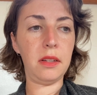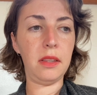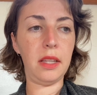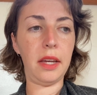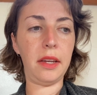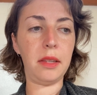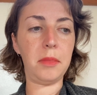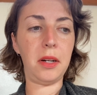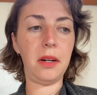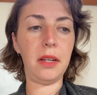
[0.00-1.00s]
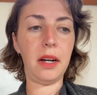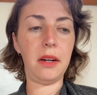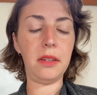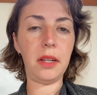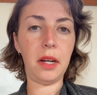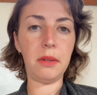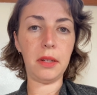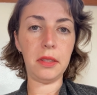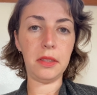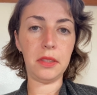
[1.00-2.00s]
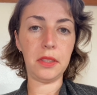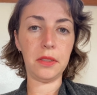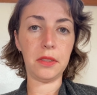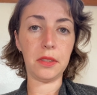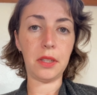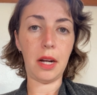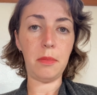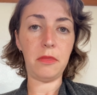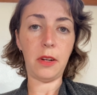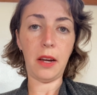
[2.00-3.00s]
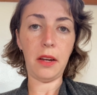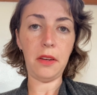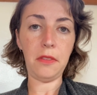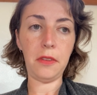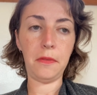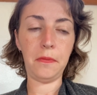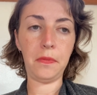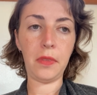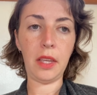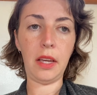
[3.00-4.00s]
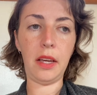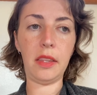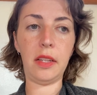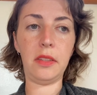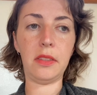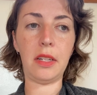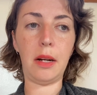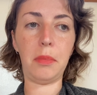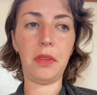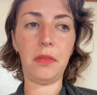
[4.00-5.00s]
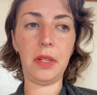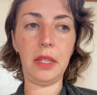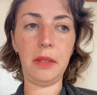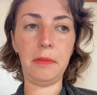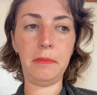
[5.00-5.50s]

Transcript: laying them all out, I want you to choose your top 5 and then your top 3.